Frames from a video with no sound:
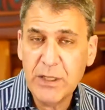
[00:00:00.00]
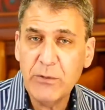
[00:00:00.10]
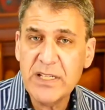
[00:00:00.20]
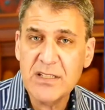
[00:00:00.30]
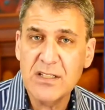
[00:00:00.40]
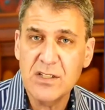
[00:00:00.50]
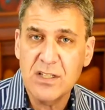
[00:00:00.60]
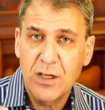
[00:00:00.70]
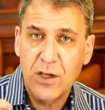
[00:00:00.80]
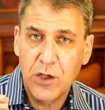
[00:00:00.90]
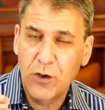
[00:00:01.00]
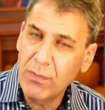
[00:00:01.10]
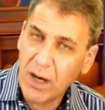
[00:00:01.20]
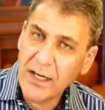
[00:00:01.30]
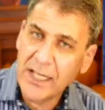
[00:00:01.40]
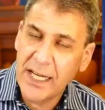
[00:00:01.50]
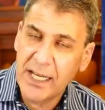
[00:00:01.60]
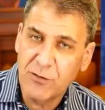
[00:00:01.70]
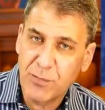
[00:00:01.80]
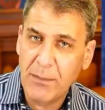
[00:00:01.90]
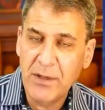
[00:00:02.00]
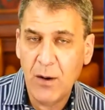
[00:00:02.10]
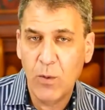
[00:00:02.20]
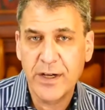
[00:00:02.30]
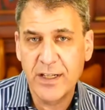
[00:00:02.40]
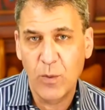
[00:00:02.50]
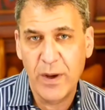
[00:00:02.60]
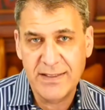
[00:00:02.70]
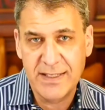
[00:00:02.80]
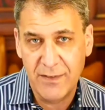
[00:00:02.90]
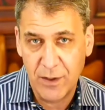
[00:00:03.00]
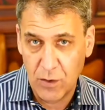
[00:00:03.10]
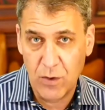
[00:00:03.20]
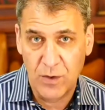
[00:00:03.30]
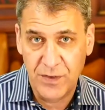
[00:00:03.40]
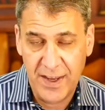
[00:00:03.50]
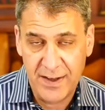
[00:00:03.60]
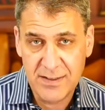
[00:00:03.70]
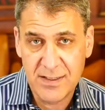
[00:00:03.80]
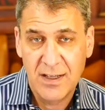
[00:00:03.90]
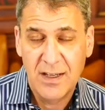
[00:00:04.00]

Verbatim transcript: reasons your marketing is probably not working the way it did in the good old days.